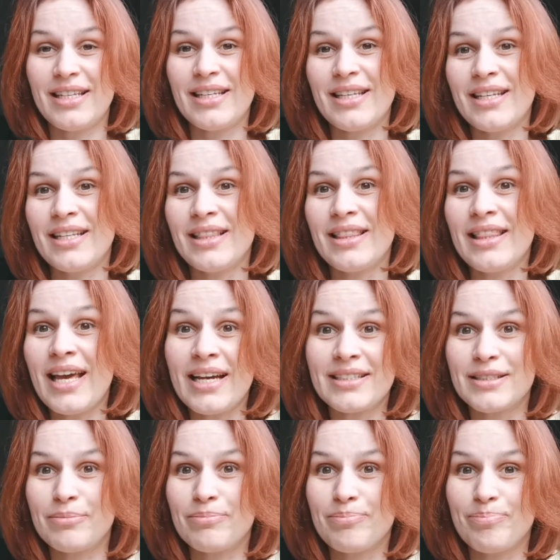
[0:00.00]
in
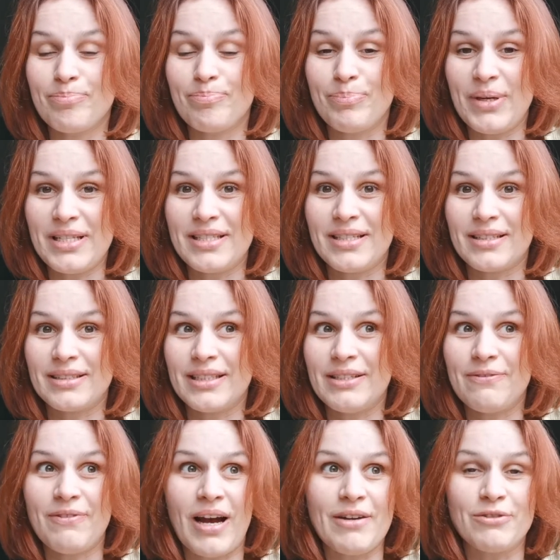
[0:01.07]
next basically
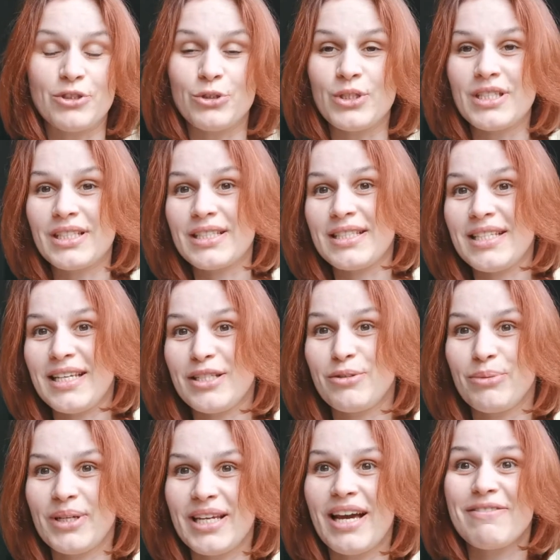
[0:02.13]
5 to 6 days
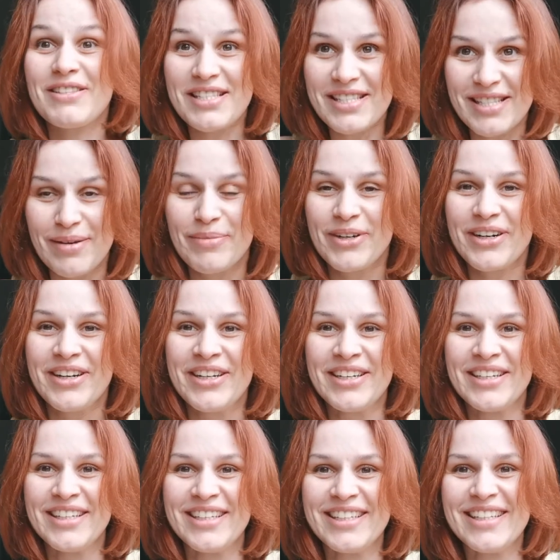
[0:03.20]
we have summer
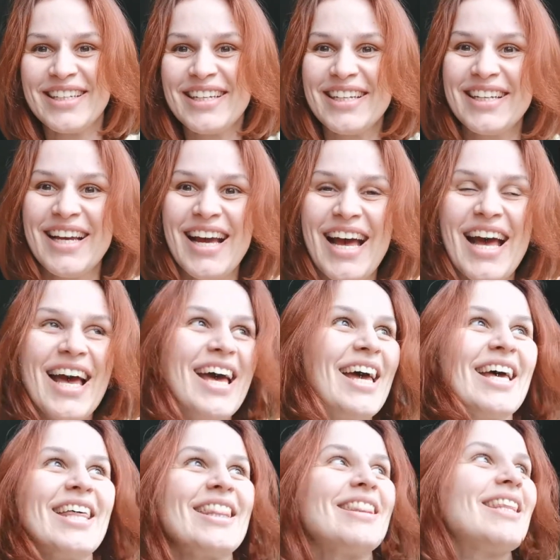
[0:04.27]

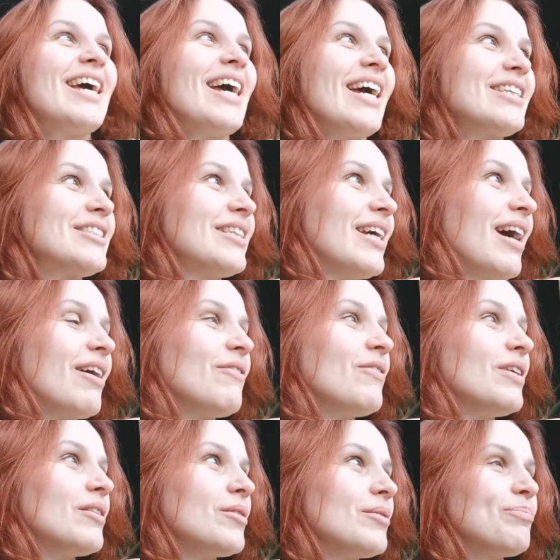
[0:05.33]
and actually I
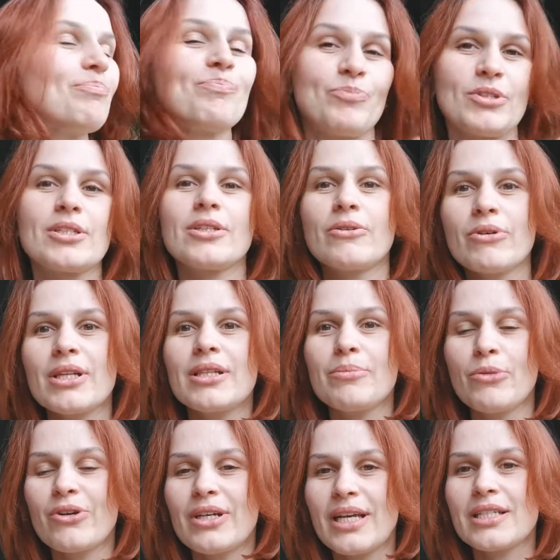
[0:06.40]
feel really
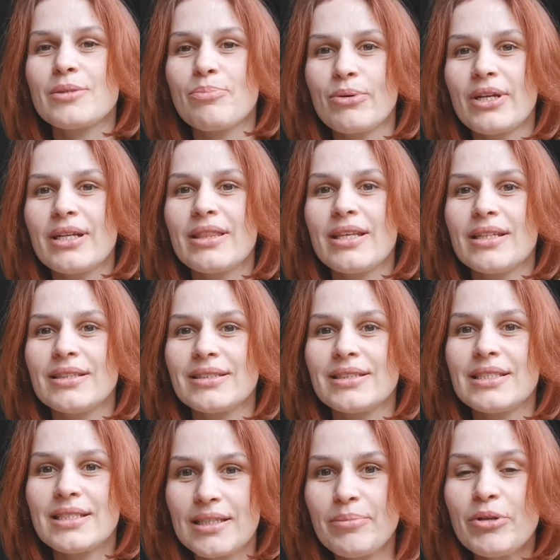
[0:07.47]
more like spring than
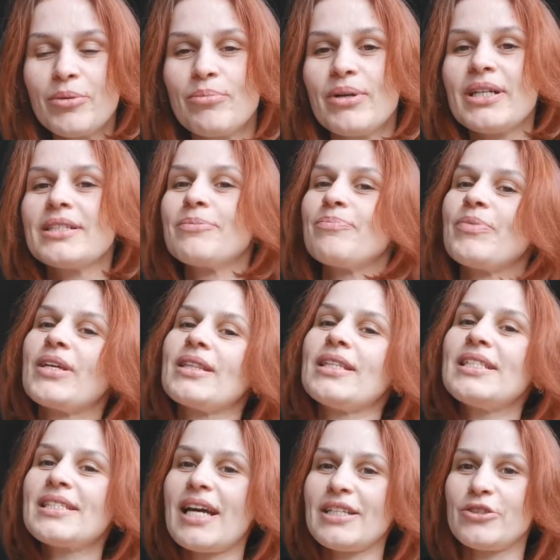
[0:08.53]
summer, but at
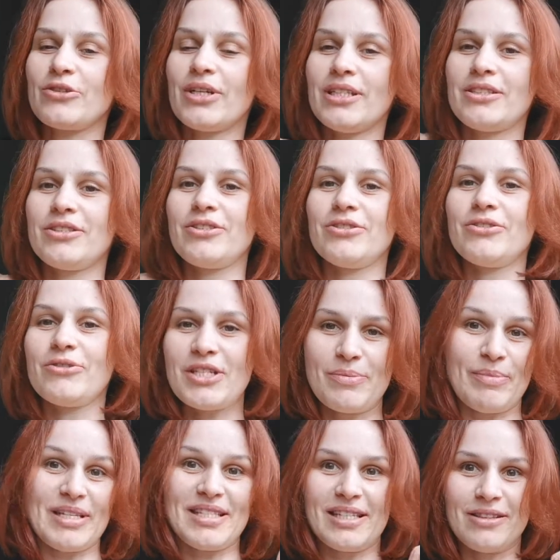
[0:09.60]
least I tried to
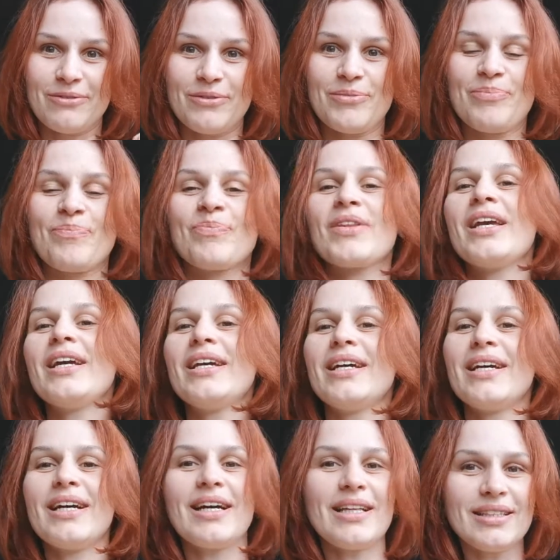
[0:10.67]
dress myself
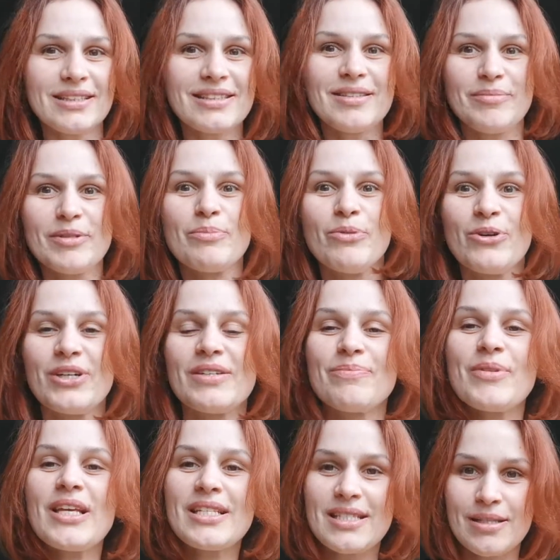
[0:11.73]
a little bit
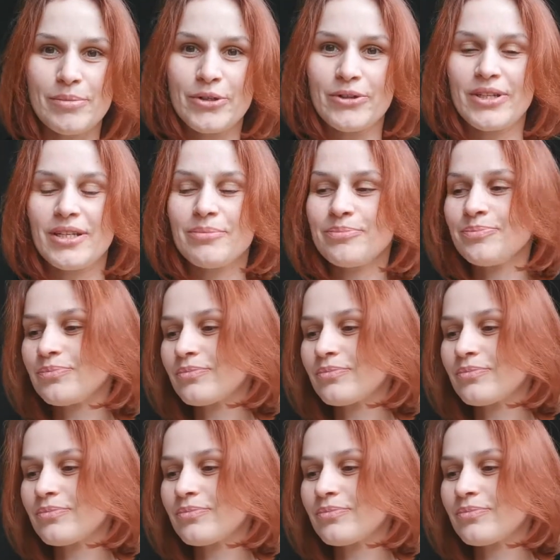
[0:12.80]
more summery.